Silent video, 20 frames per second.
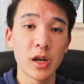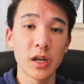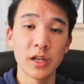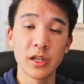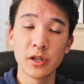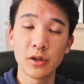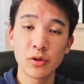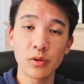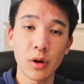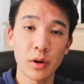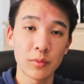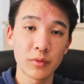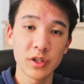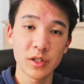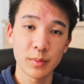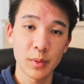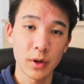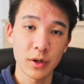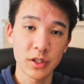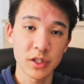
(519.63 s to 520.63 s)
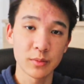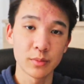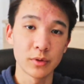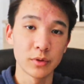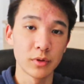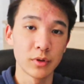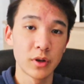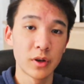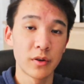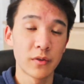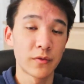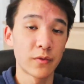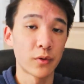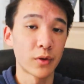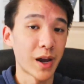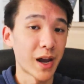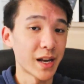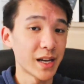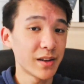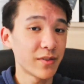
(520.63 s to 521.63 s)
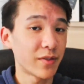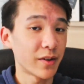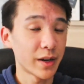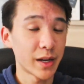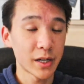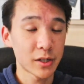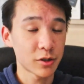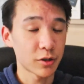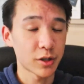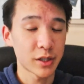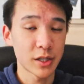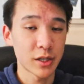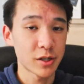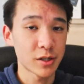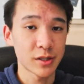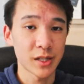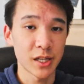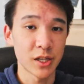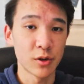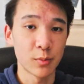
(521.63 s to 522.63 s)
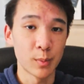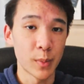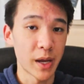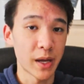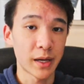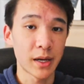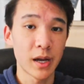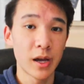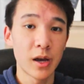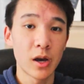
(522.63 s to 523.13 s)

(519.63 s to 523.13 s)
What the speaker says: you are responsible for any financial decisions that you make.